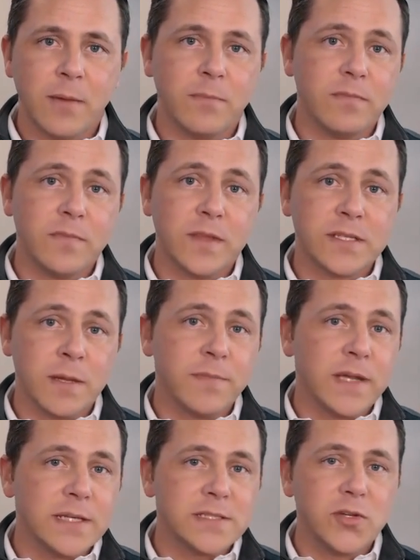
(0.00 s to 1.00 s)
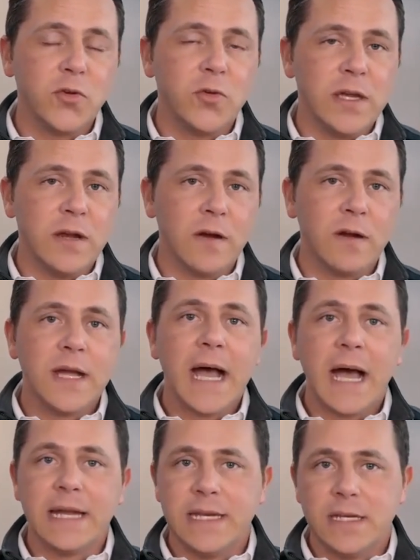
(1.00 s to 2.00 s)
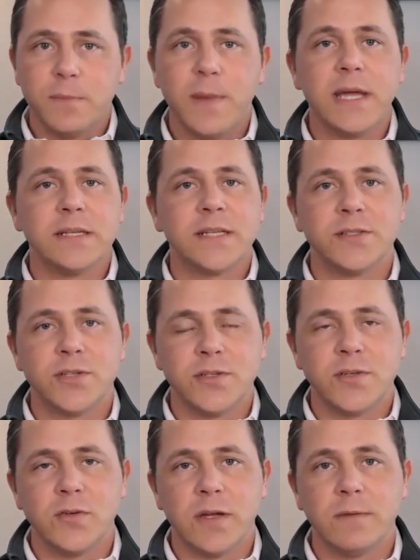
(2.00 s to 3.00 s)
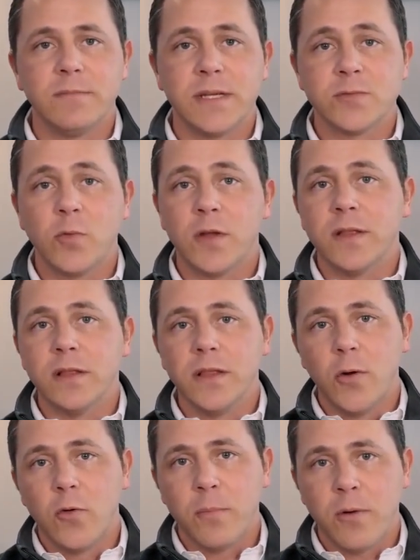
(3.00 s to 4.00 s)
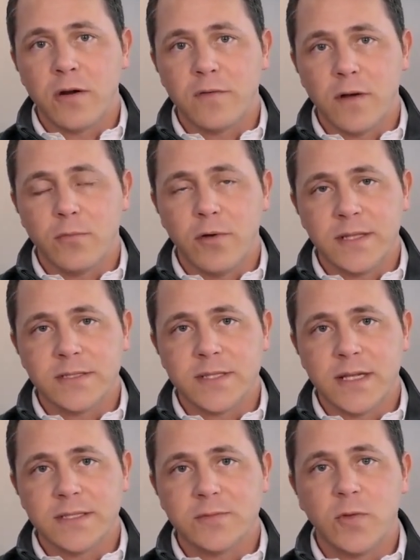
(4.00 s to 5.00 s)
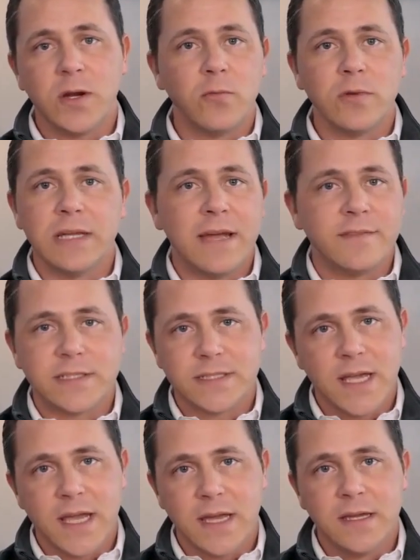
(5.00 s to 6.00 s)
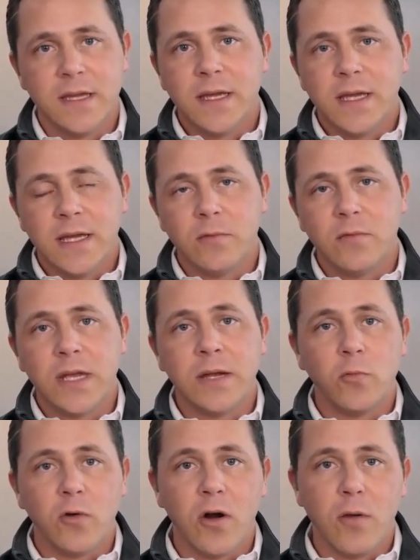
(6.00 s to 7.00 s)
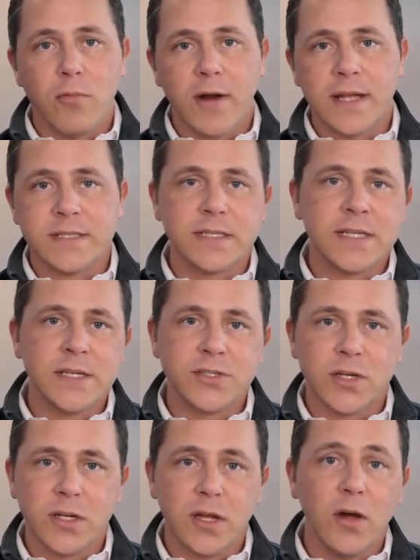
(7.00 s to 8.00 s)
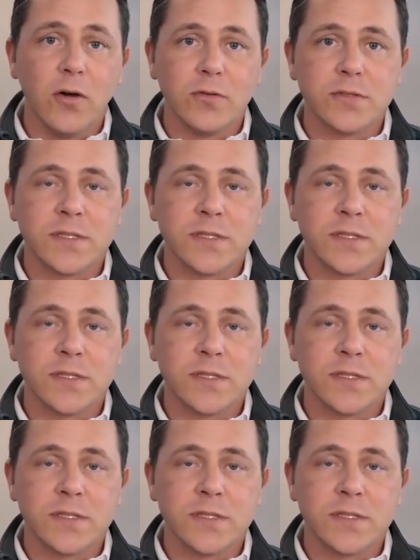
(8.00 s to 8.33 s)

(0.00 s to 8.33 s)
Something is new here. I need to pay attention to it, is what the lower part of our brain says. We don't really have a say in where our brain's attention goes